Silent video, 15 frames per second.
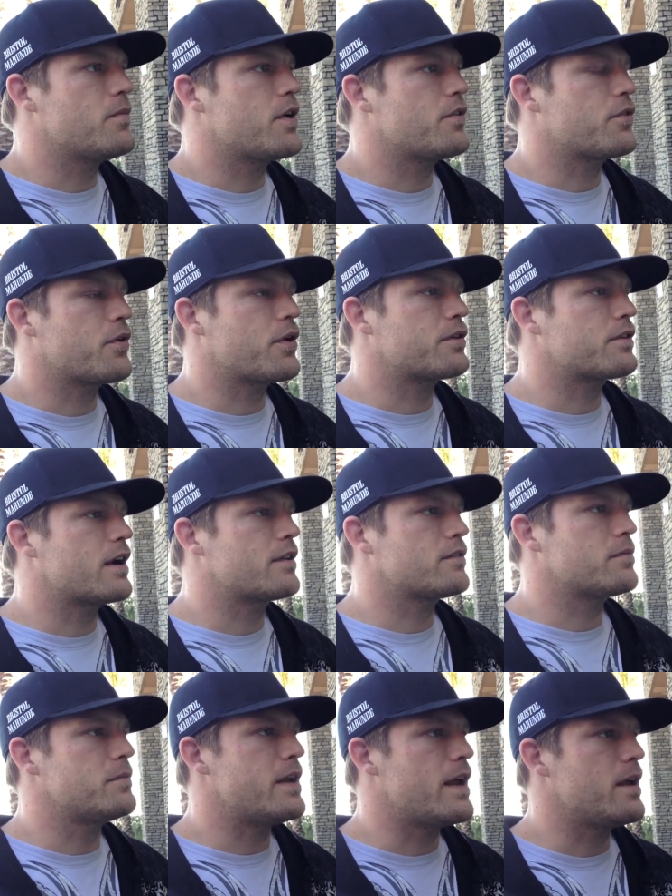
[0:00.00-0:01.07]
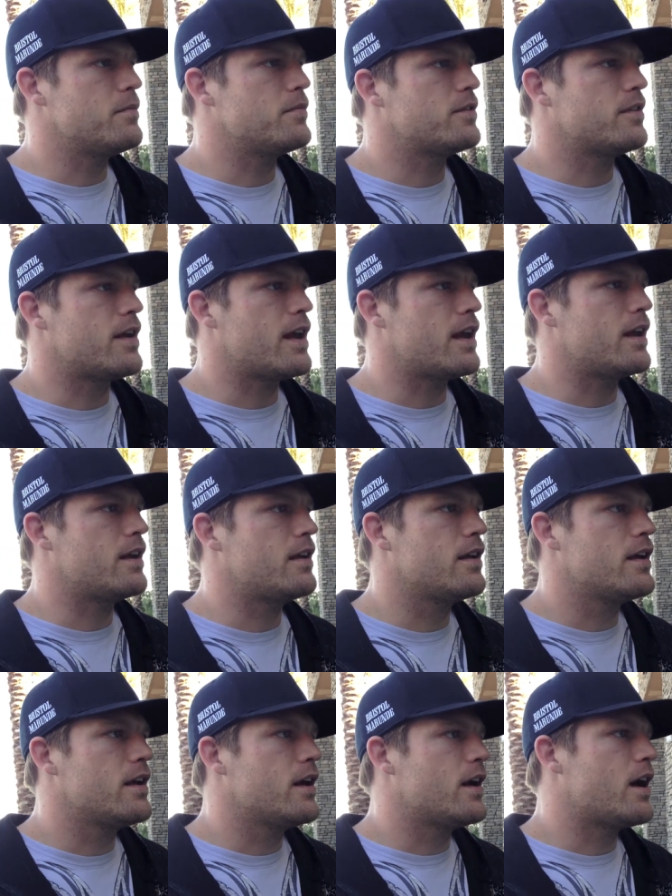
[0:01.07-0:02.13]
They're throwing around some names, and
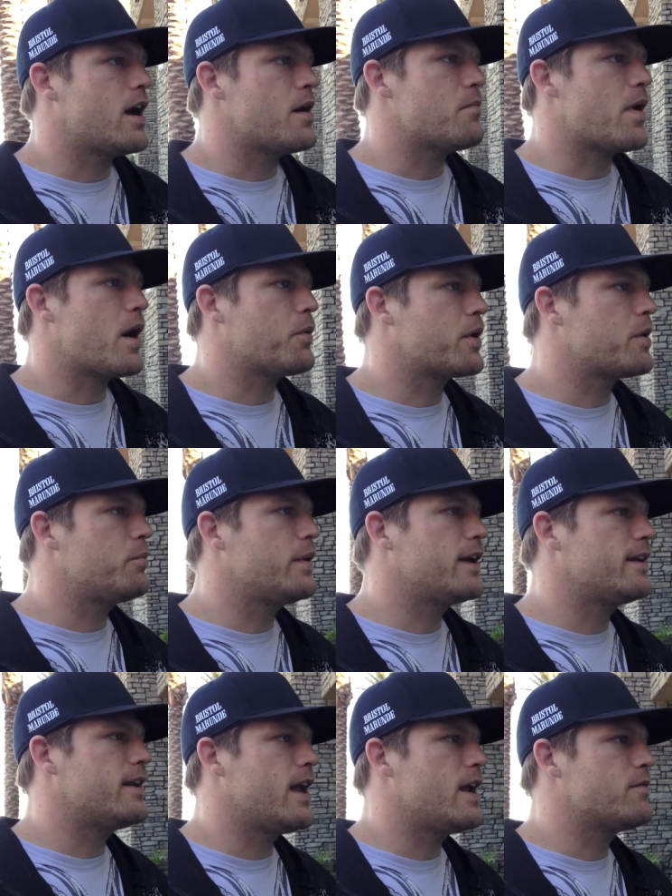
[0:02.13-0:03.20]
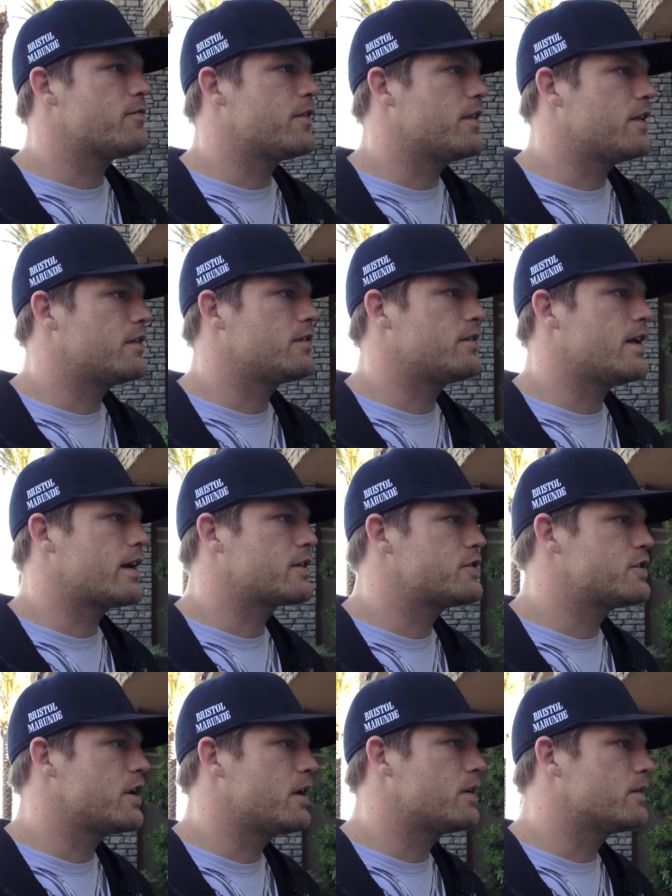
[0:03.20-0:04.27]
I want a big name for this next
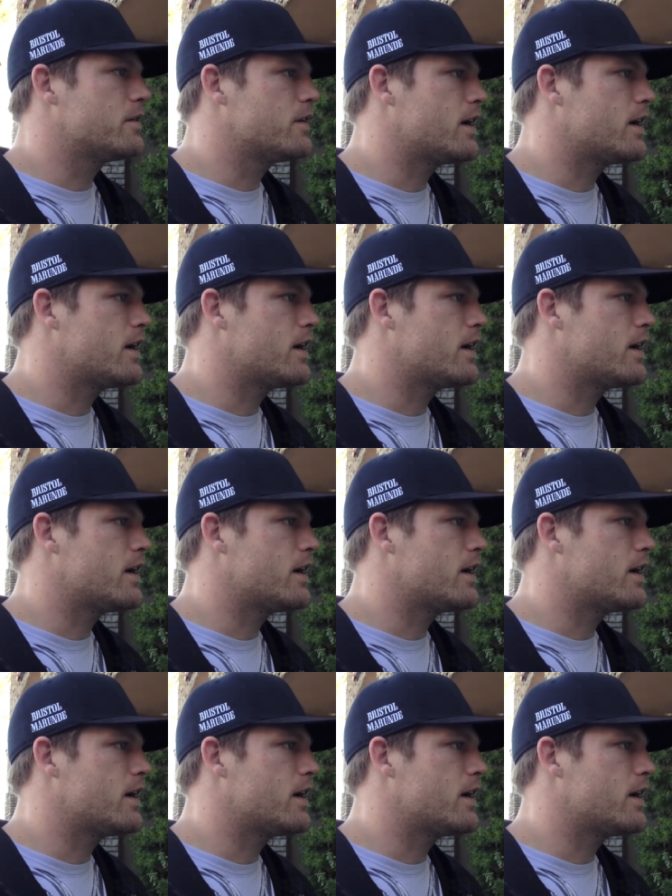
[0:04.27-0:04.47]
show.